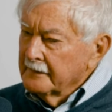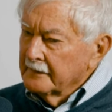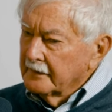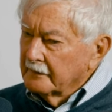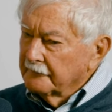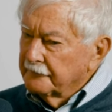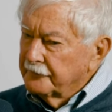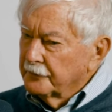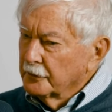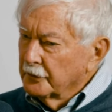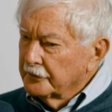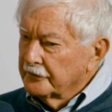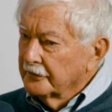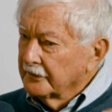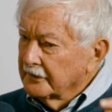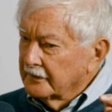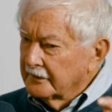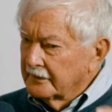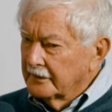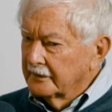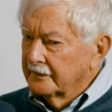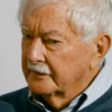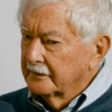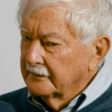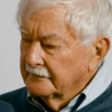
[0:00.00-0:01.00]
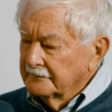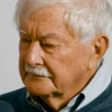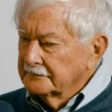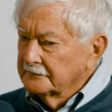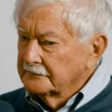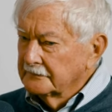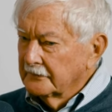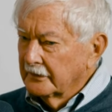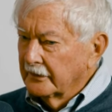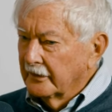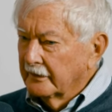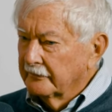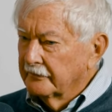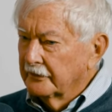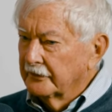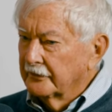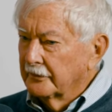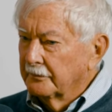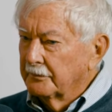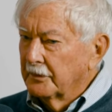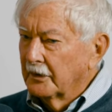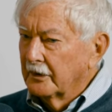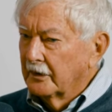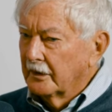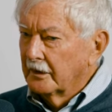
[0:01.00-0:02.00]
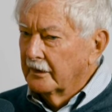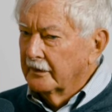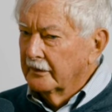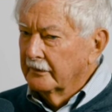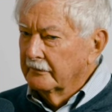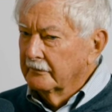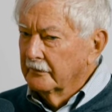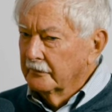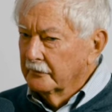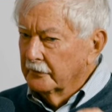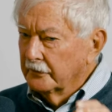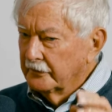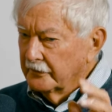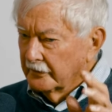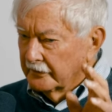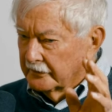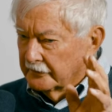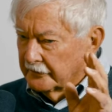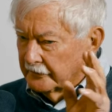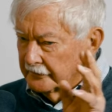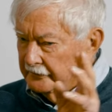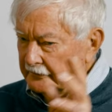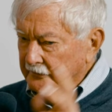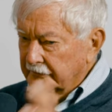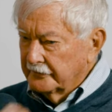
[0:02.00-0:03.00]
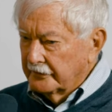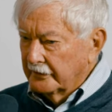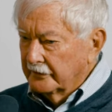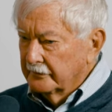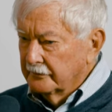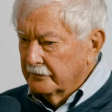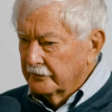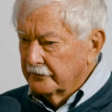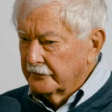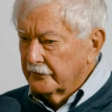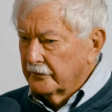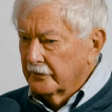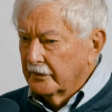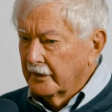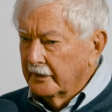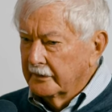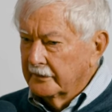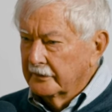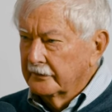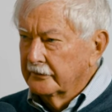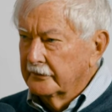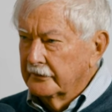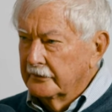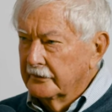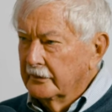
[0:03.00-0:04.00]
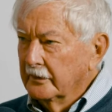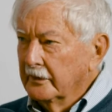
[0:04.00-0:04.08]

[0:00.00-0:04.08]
Unfortunately, the oversupply, which as I said was created